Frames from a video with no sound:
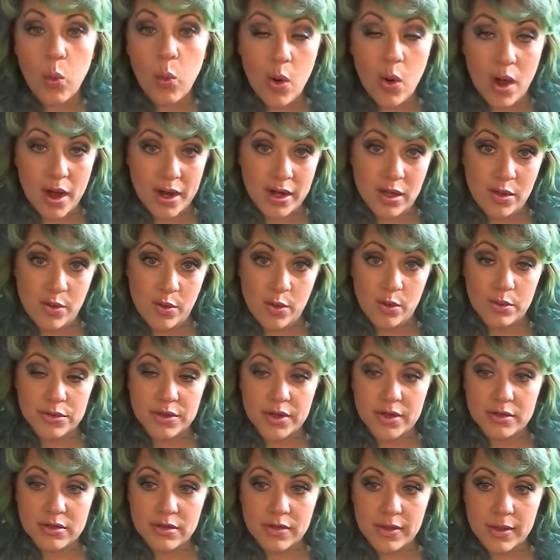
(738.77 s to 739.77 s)
Why do you hold
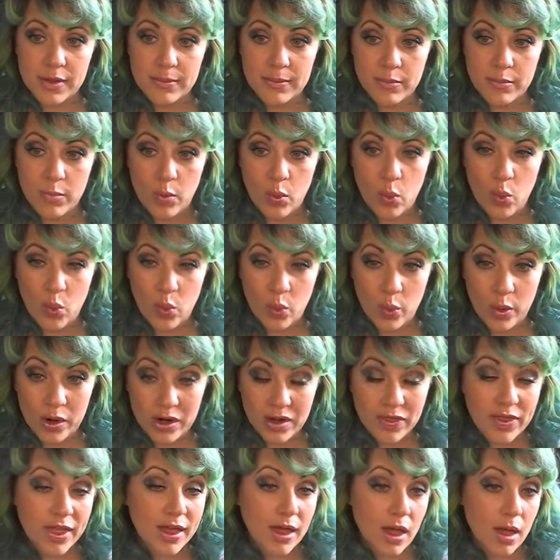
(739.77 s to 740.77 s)
on to them? Where
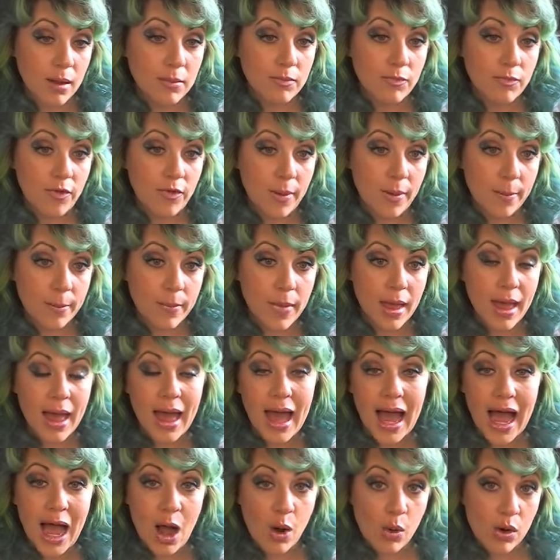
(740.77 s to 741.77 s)
did they come from?
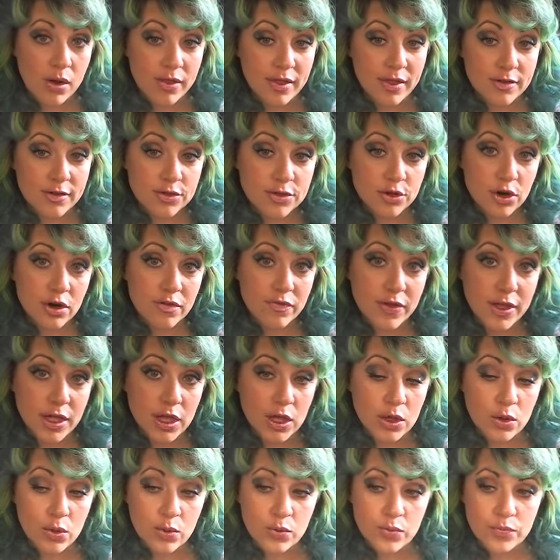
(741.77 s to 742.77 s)
How are they serving
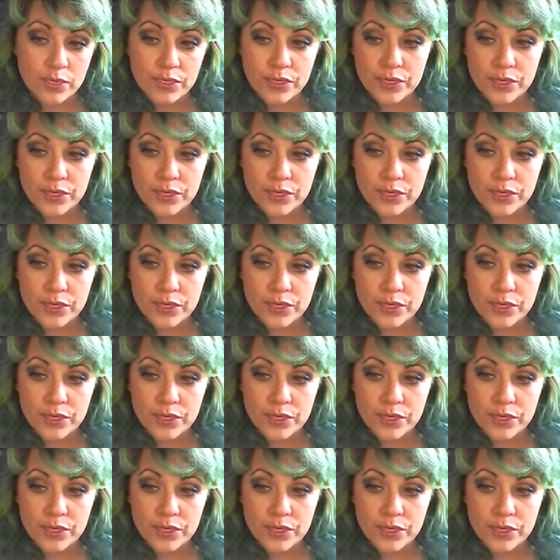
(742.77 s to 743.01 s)
you?